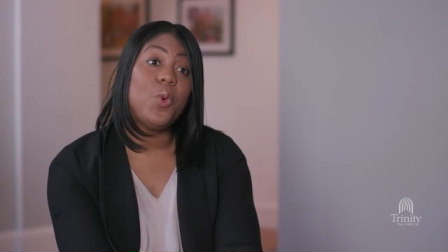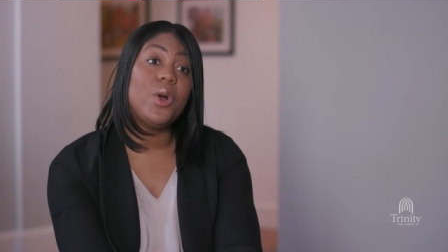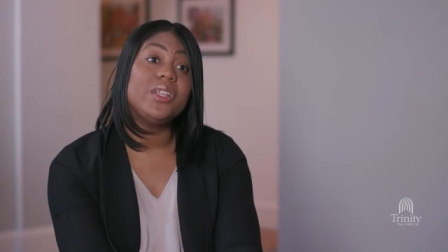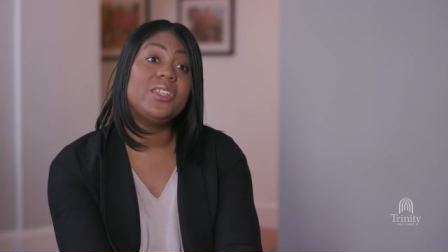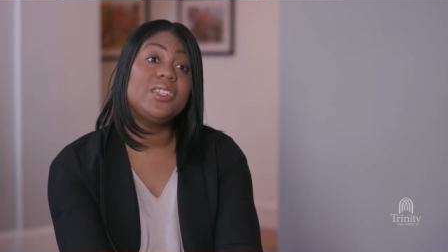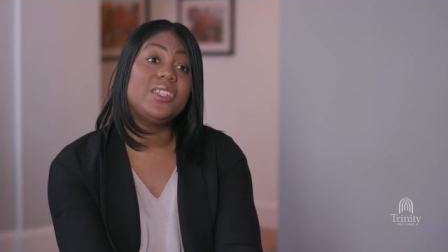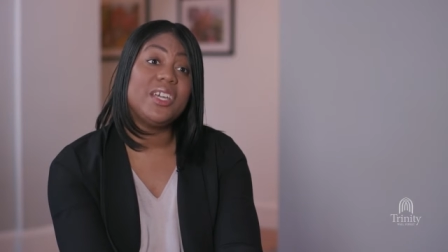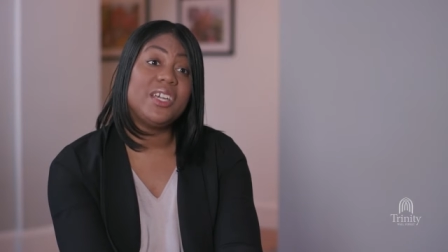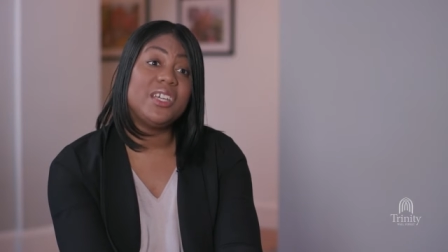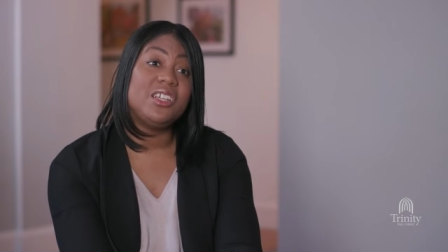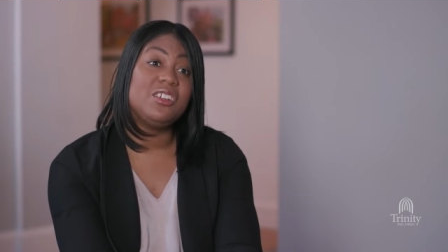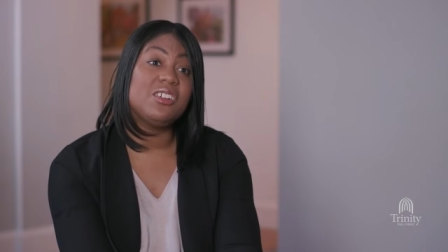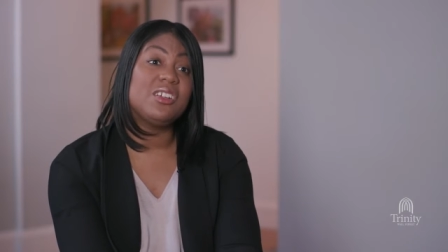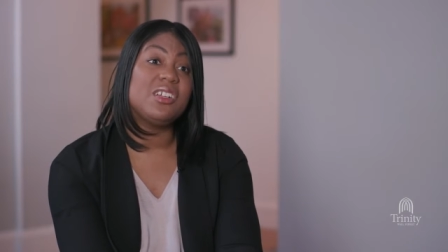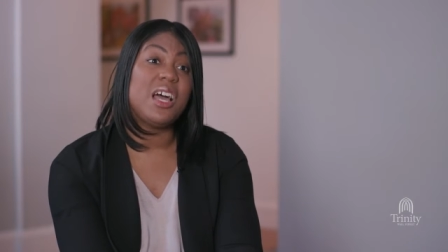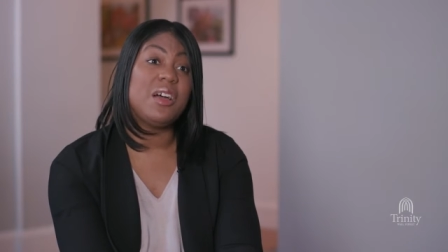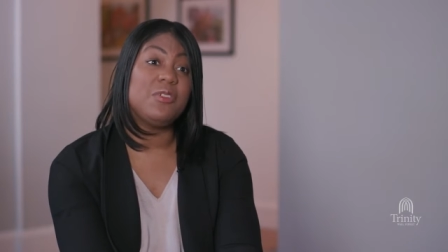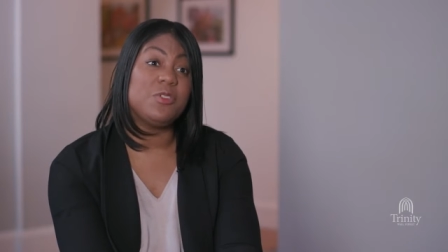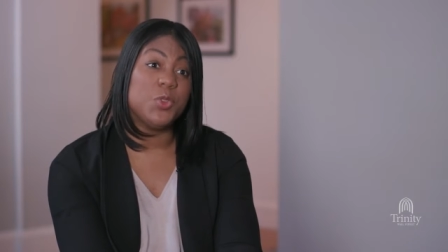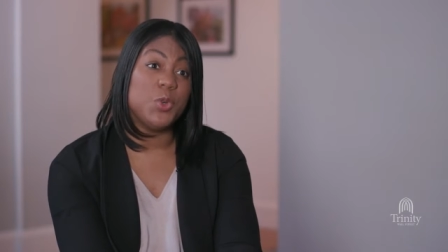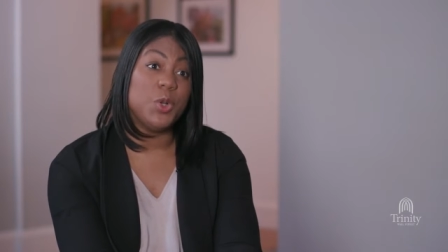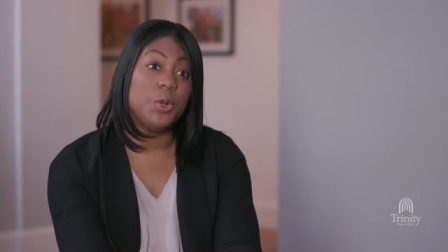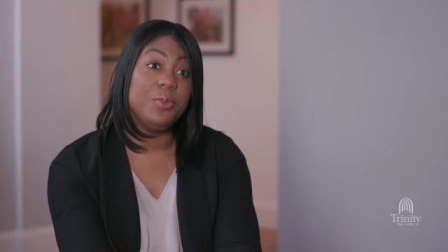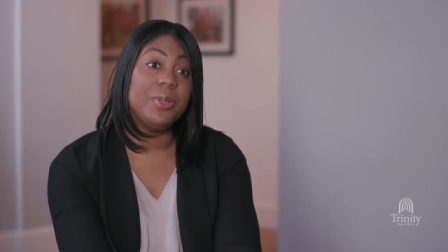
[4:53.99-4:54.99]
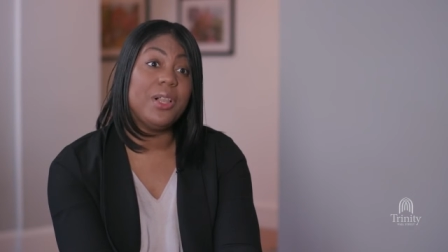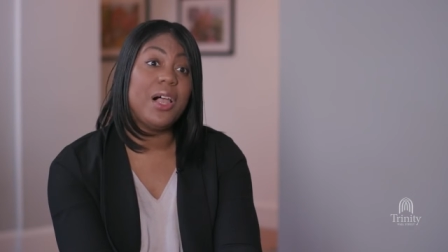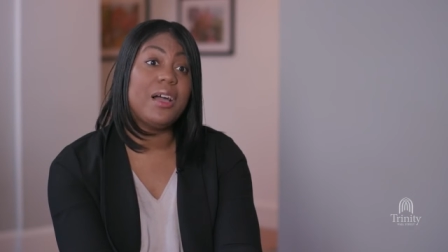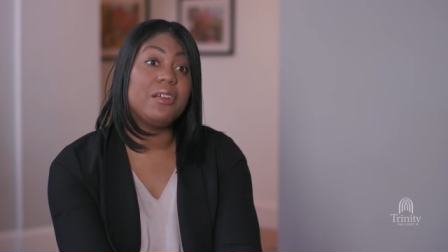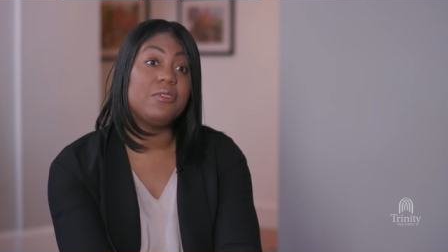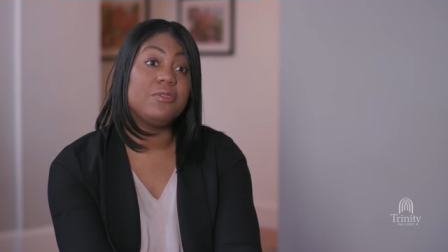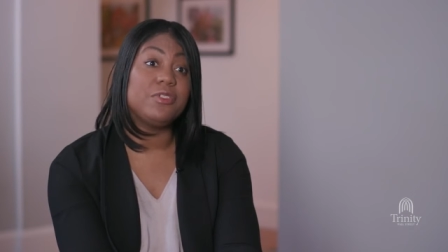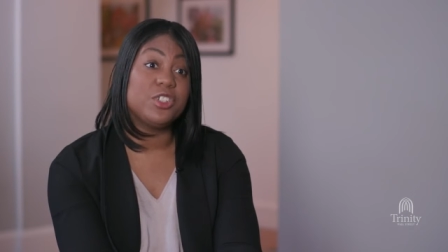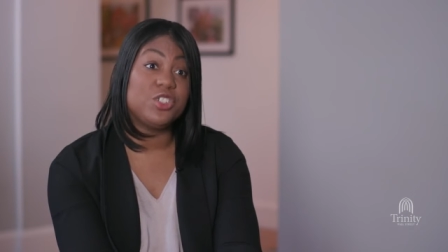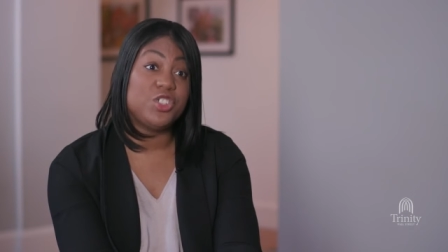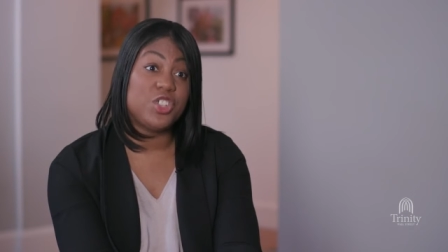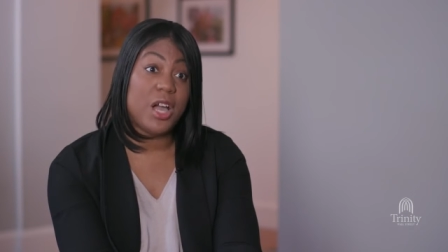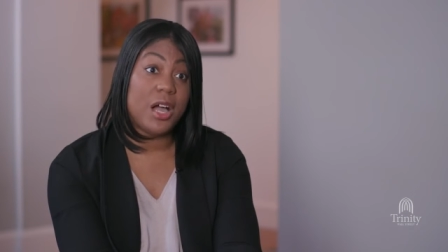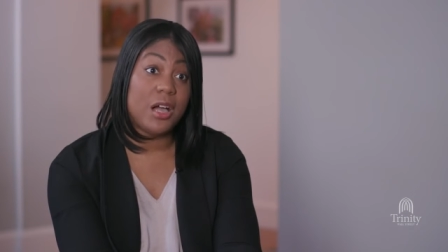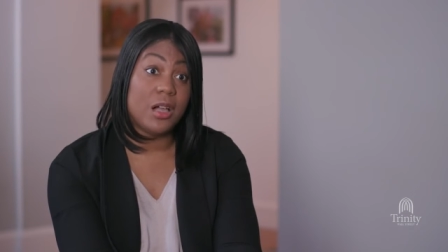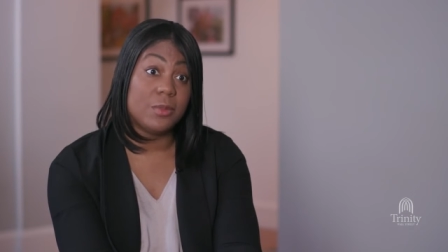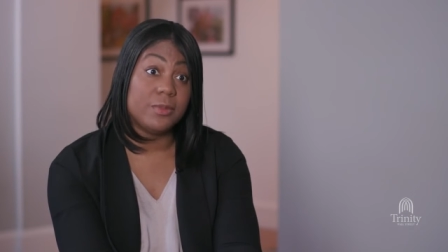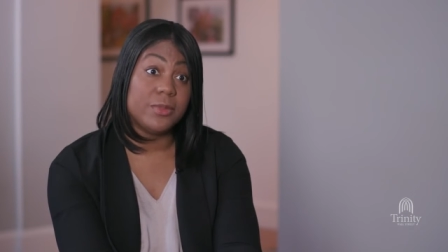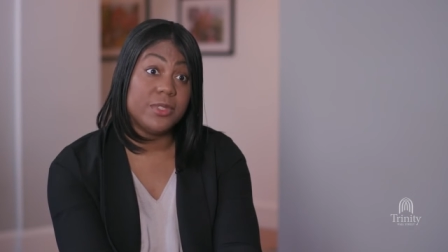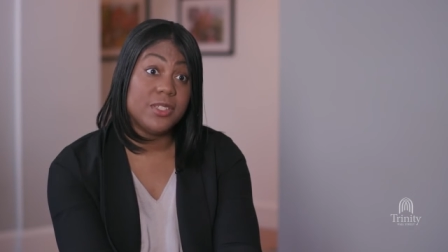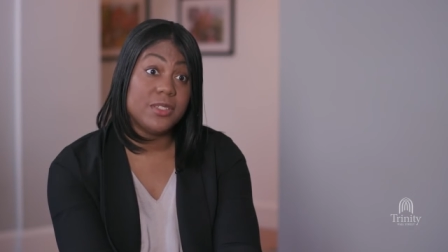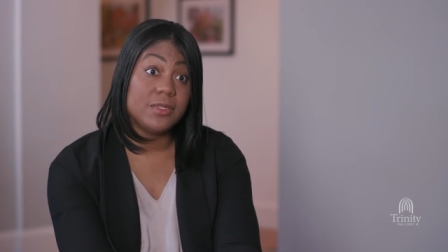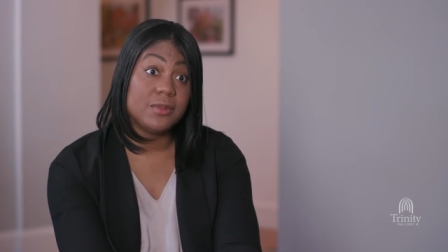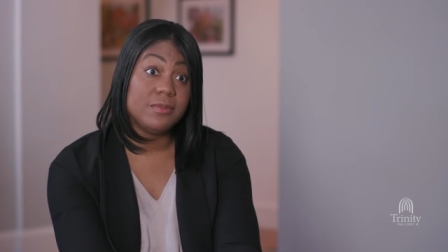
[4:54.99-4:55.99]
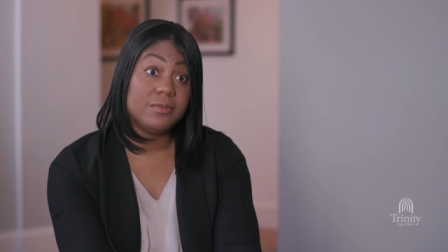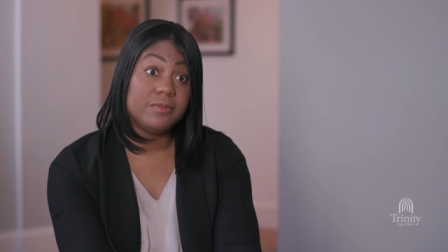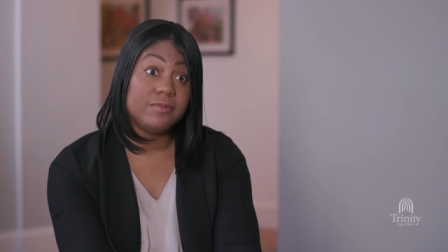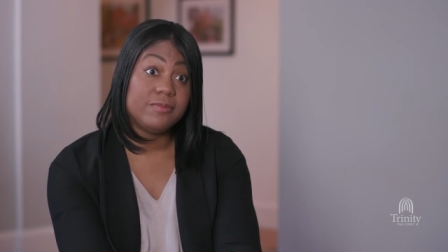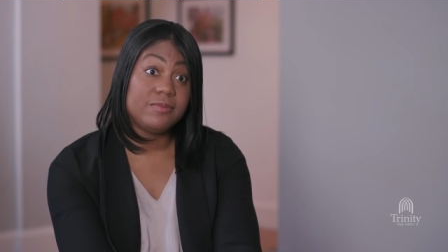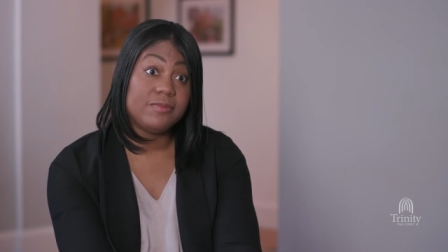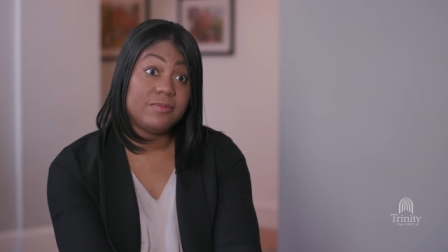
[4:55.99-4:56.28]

one day you're going to have to apply for jobs.